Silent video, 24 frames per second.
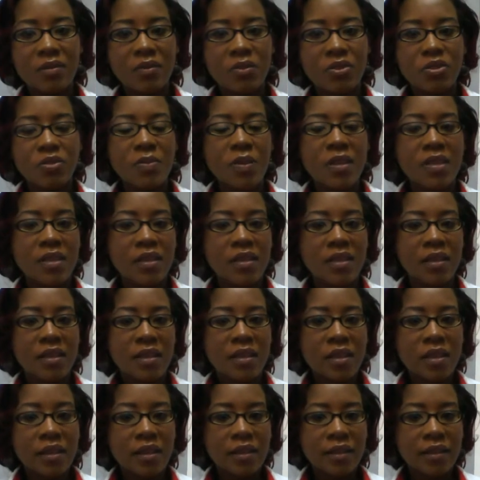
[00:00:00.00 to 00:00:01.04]
which means that
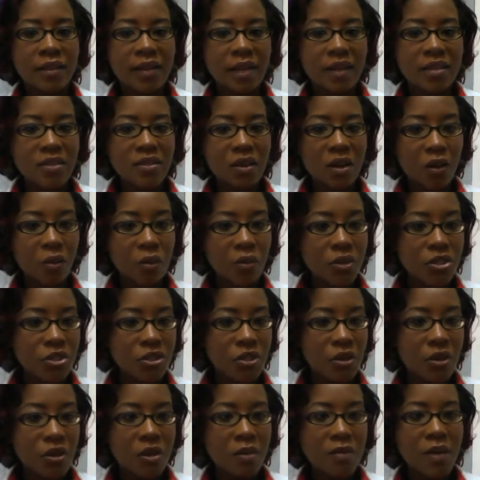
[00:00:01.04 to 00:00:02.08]
that's our
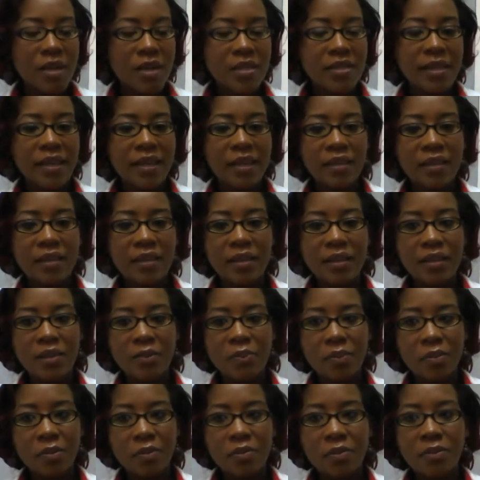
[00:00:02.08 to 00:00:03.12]
job as
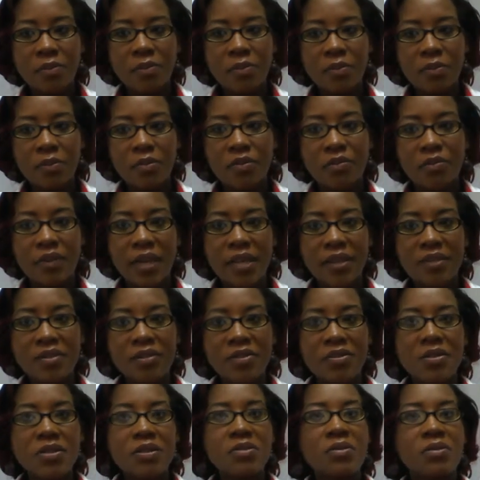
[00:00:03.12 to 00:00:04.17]
healthcare
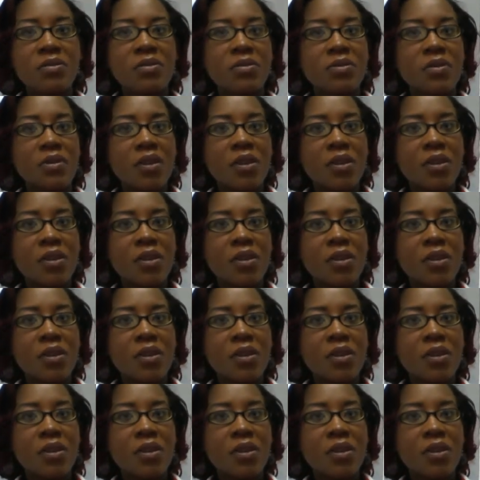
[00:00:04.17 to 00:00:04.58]
providers to,